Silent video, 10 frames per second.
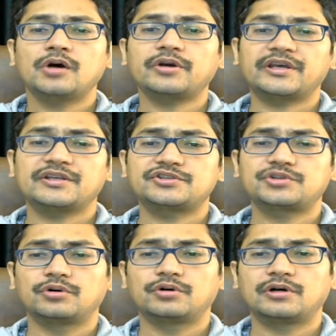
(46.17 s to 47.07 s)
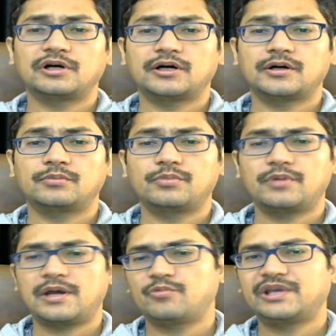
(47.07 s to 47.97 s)
Okay, so
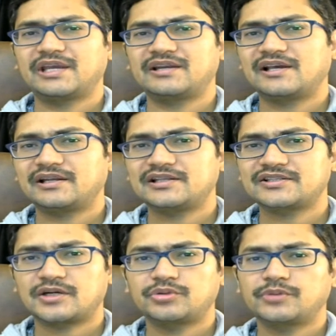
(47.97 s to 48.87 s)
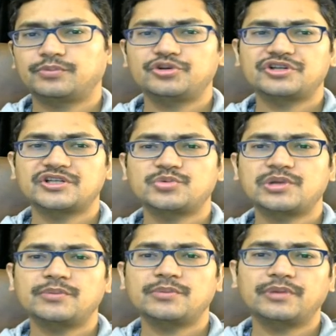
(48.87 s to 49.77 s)
we can directly start with the position as
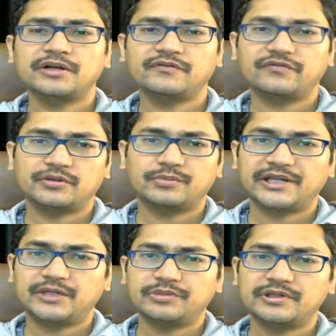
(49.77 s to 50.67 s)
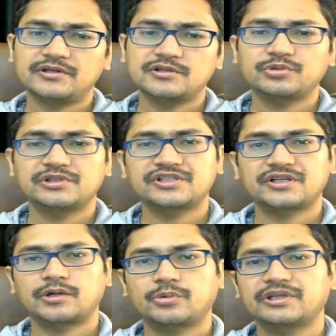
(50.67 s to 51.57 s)
well, but for the blind players, we'll
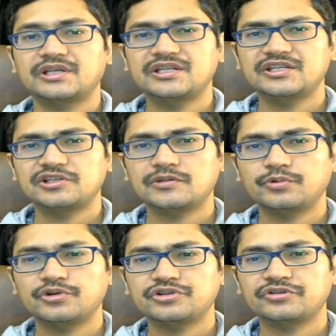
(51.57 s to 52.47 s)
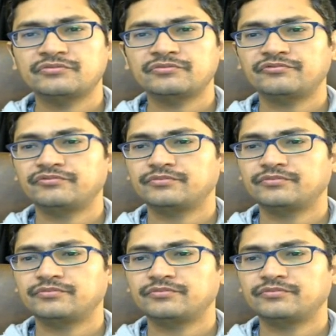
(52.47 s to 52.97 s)
start with the initial position,